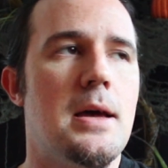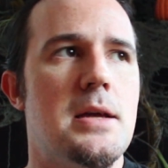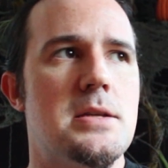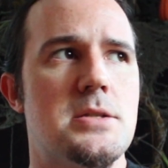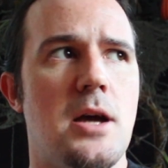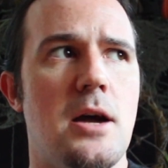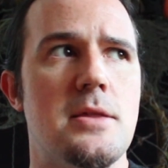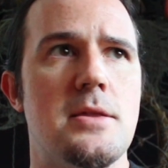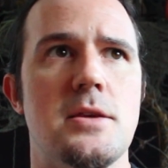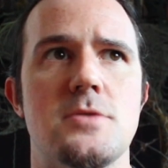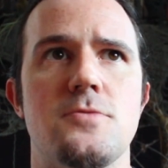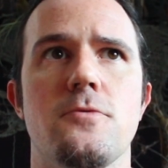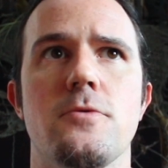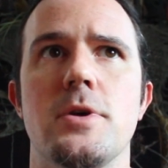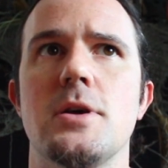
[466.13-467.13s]
It's got
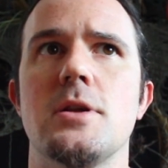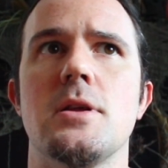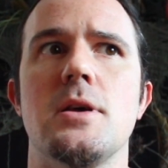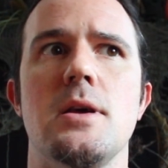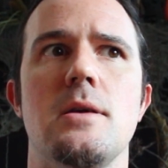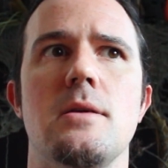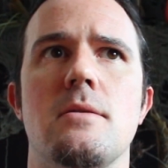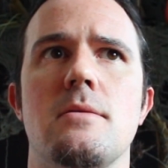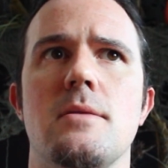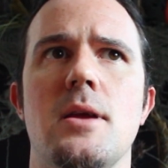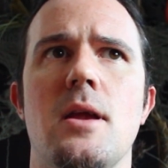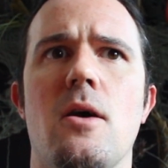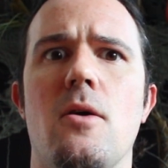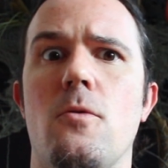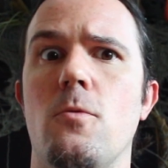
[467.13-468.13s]
this really,
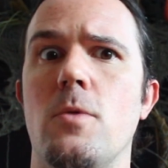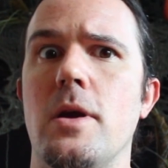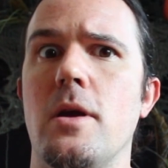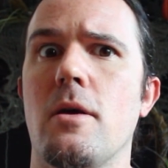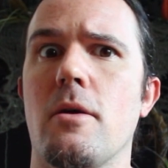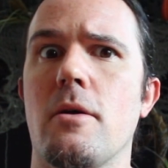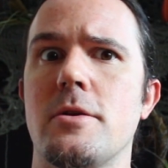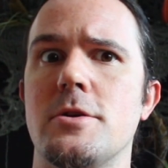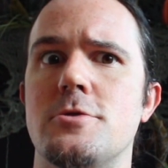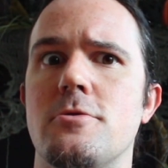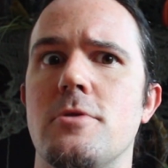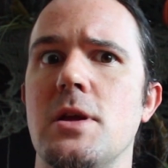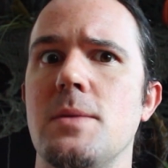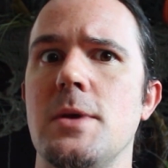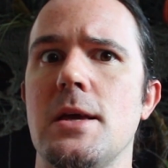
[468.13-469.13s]
you know, weird,
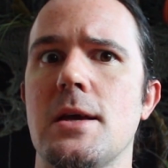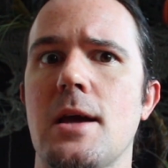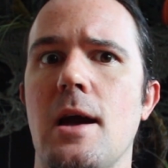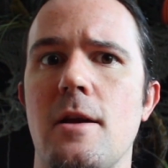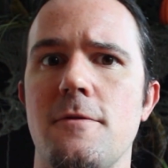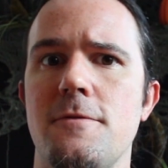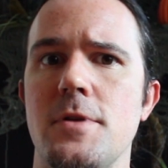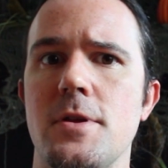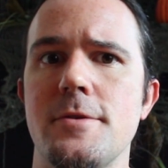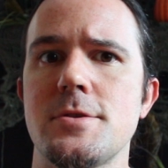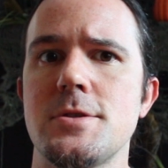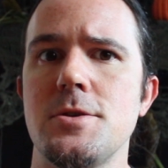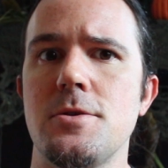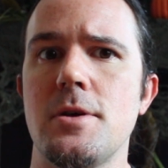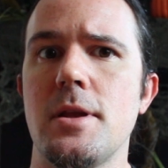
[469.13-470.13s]
dreamy kind of feel
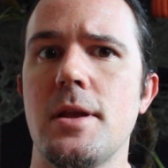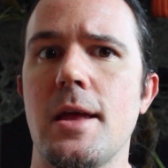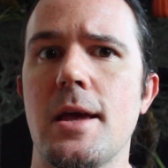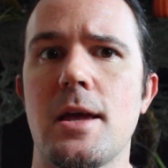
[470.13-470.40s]
to it.